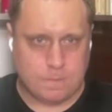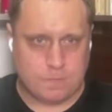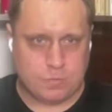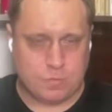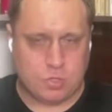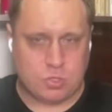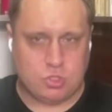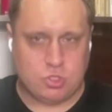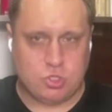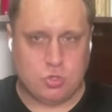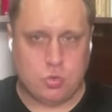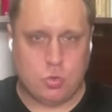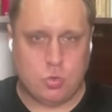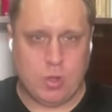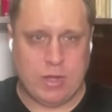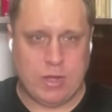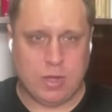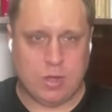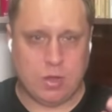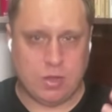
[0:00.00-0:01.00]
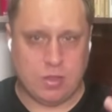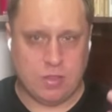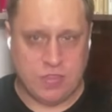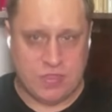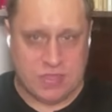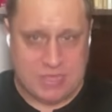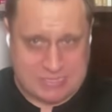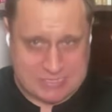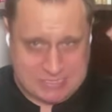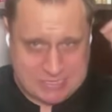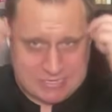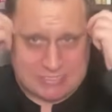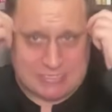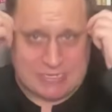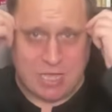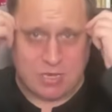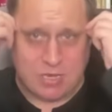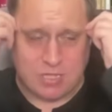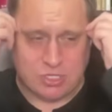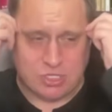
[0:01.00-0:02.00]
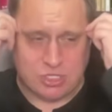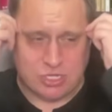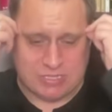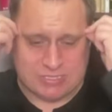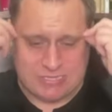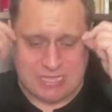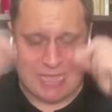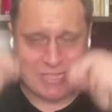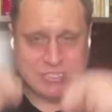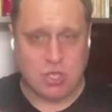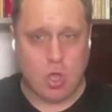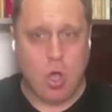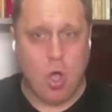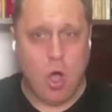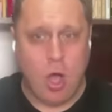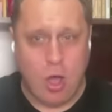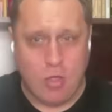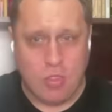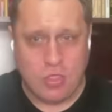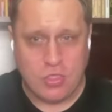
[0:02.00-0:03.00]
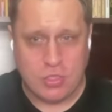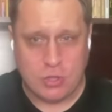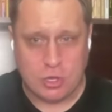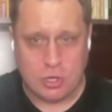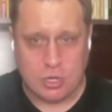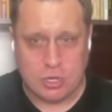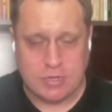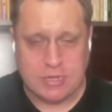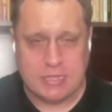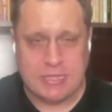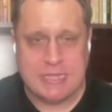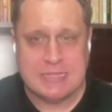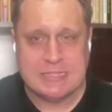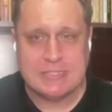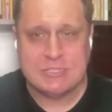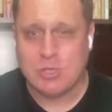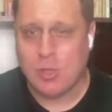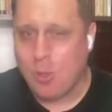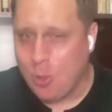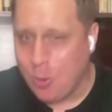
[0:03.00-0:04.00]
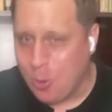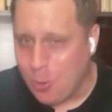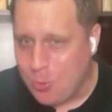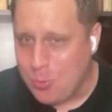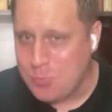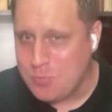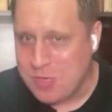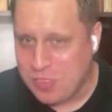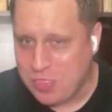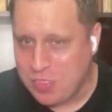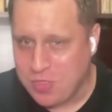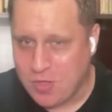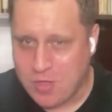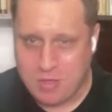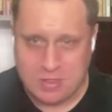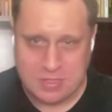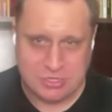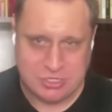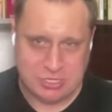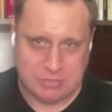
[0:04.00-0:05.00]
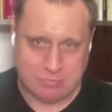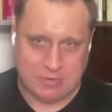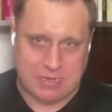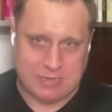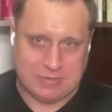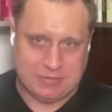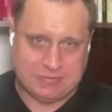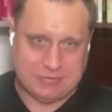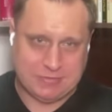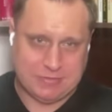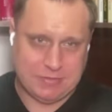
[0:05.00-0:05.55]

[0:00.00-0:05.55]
to where this intelligence has authored its own mythology, Rex.